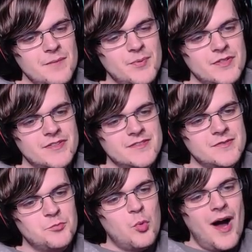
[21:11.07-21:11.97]
But
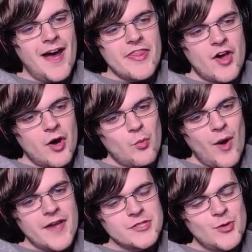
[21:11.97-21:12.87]
why though?
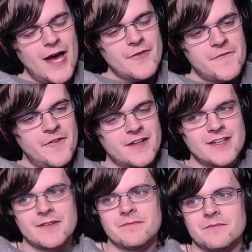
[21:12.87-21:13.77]
Why do you have a
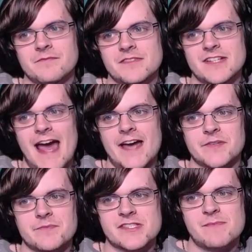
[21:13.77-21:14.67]
fucking
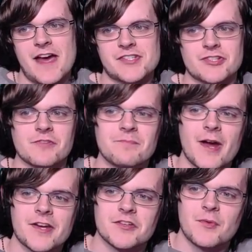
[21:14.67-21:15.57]
atom smasher
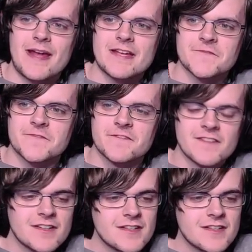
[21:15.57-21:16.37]
microwave?